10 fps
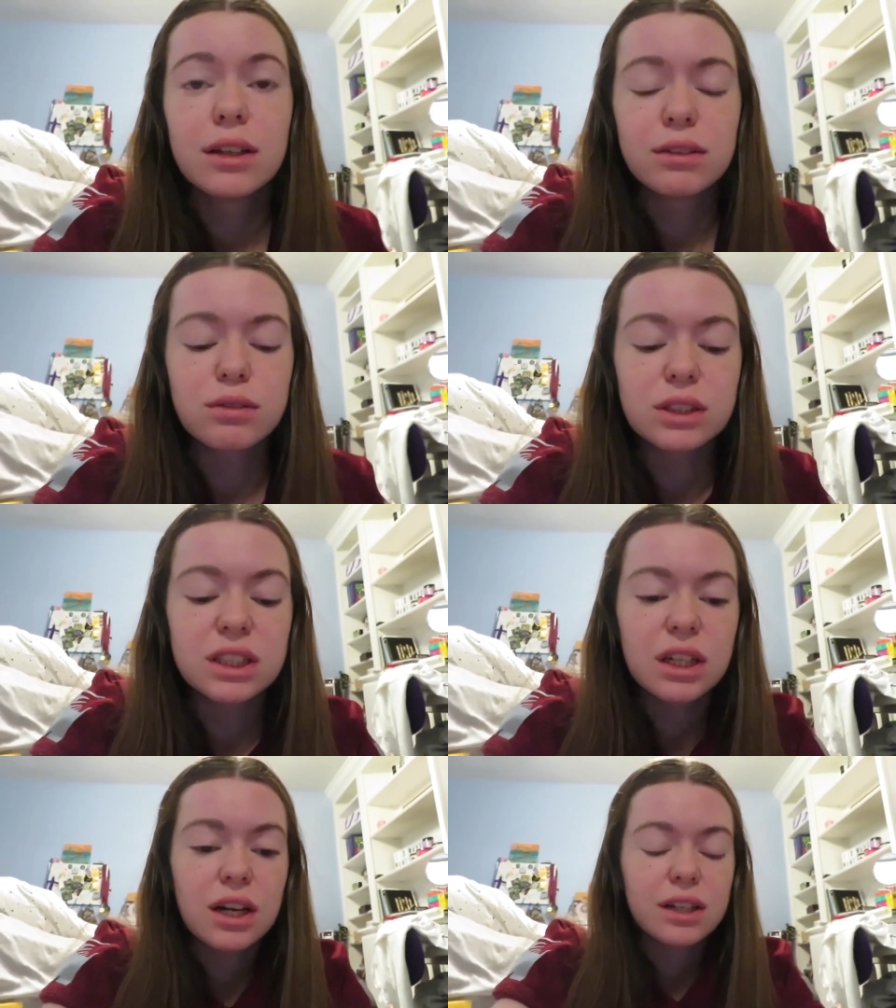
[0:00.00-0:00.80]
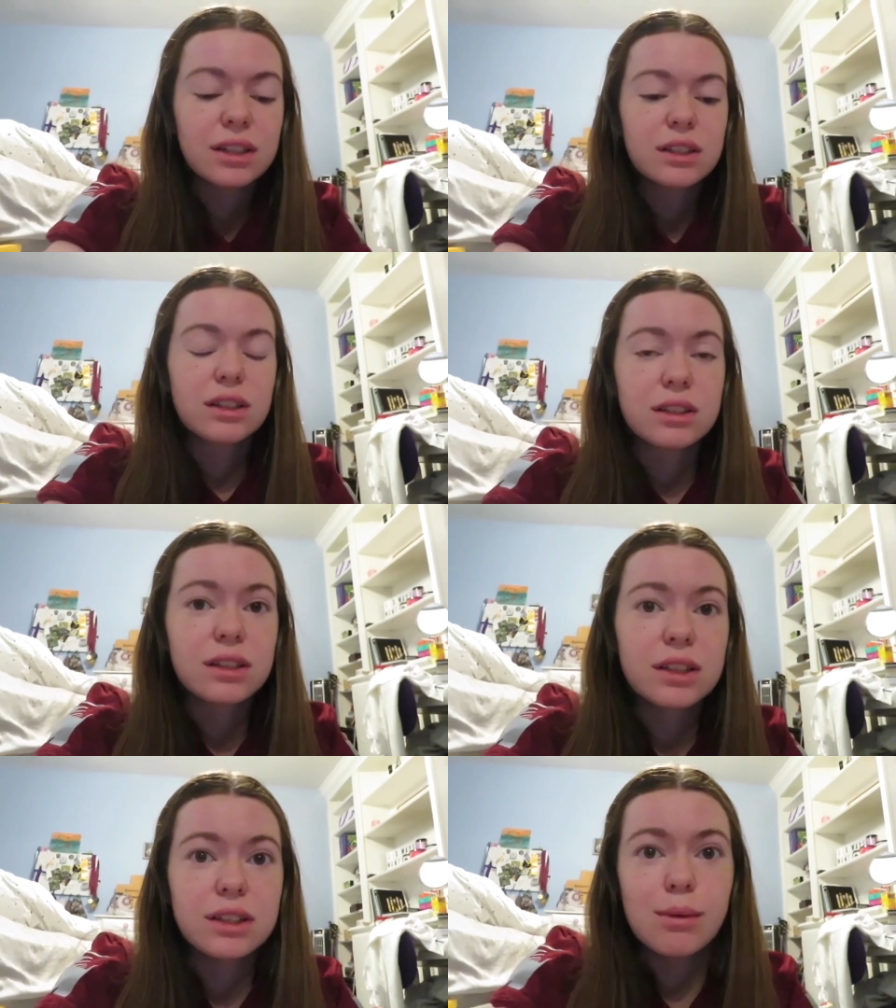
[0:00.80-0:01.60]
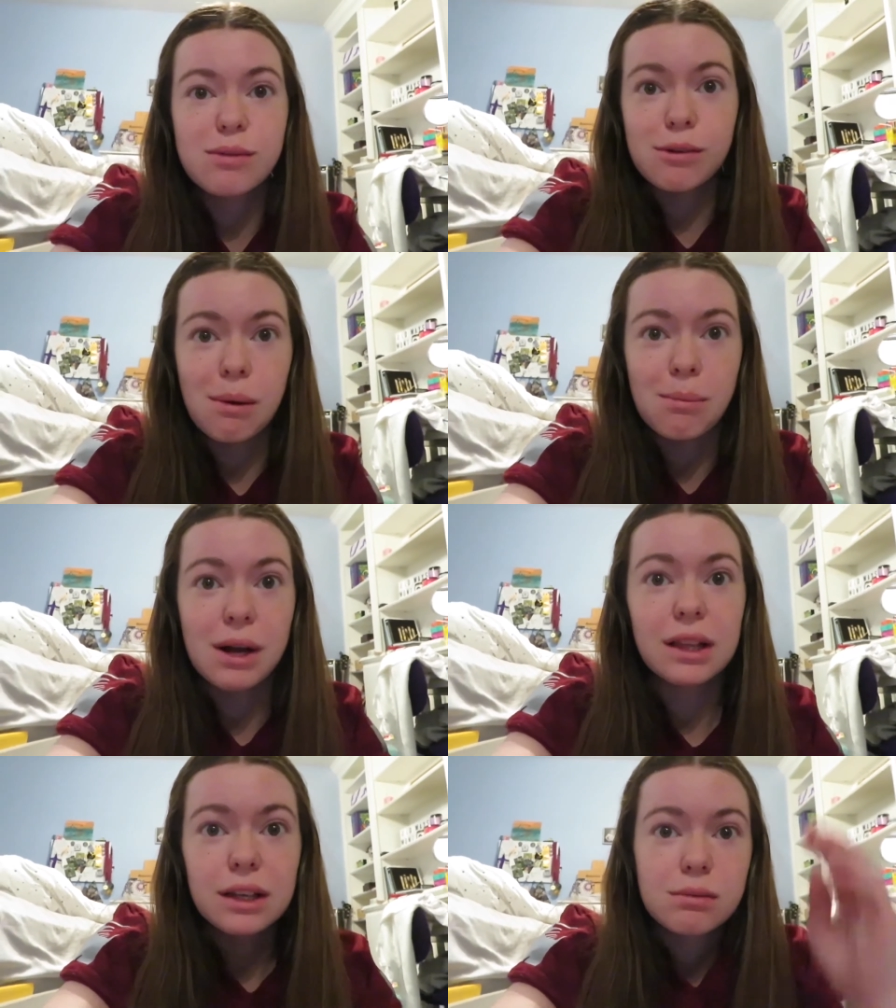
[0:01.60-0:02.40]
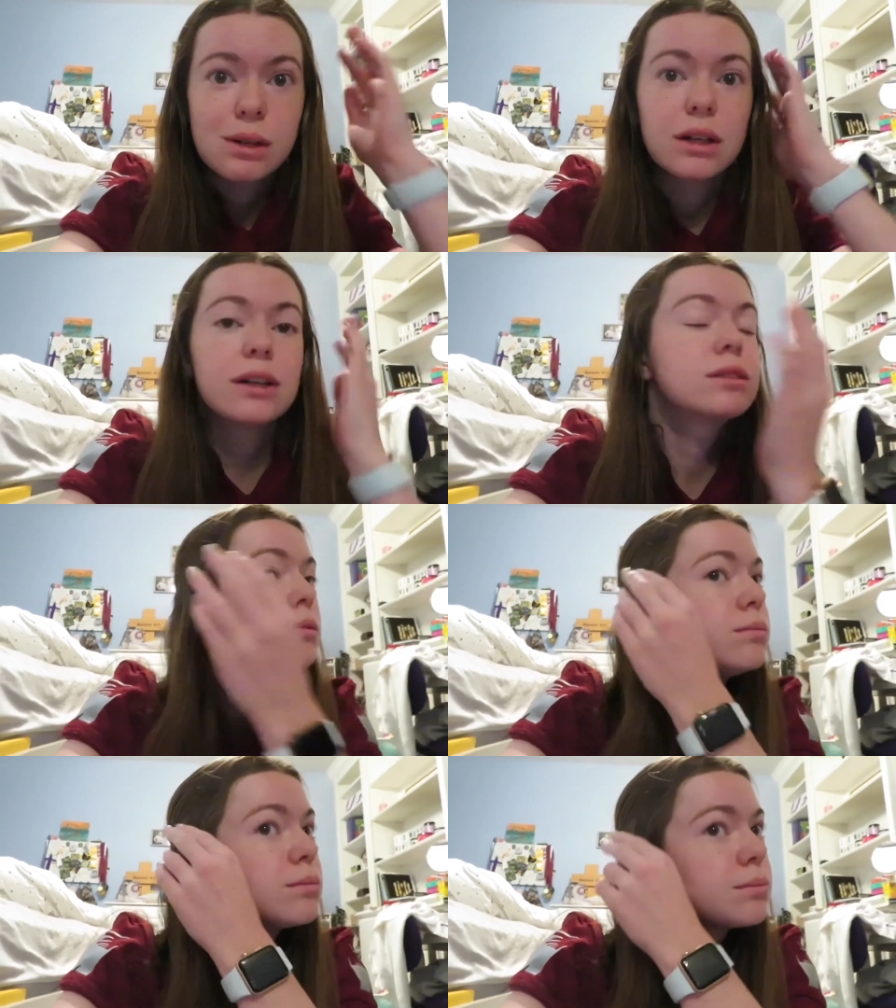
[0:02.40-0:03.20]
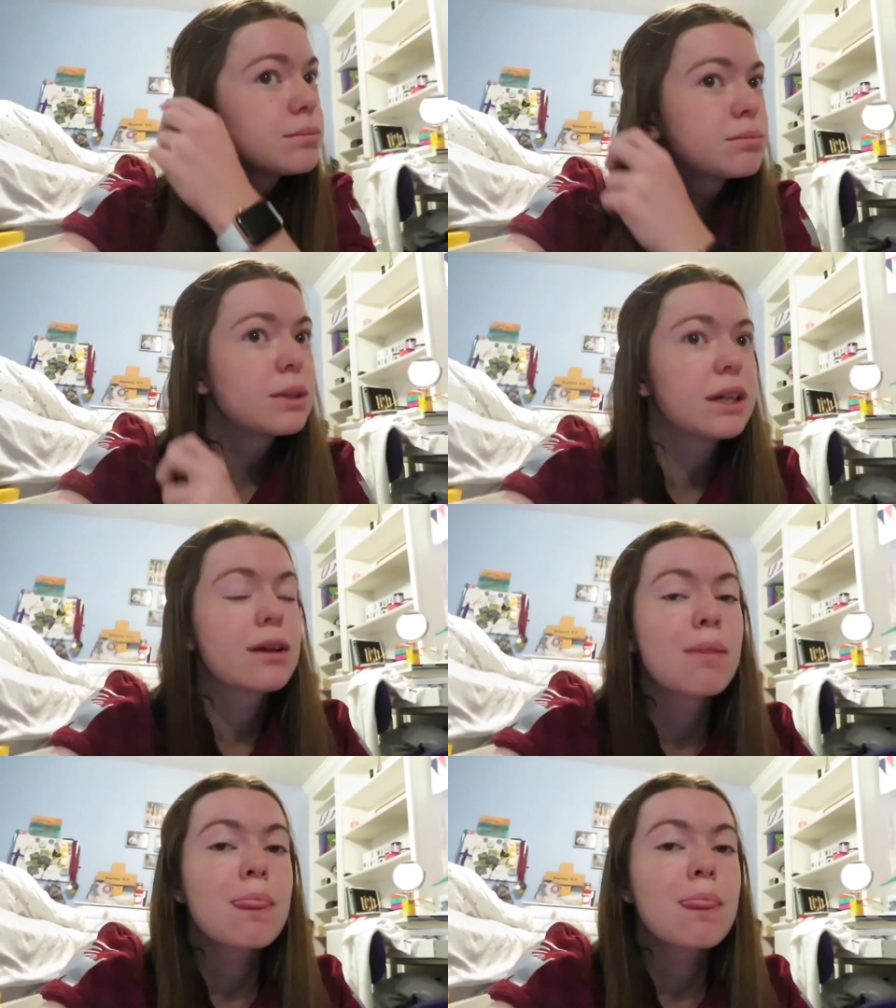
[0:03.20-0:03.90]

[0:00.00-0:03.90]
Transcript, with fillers: Of course I got it literally the day before pep rally and whatnot. But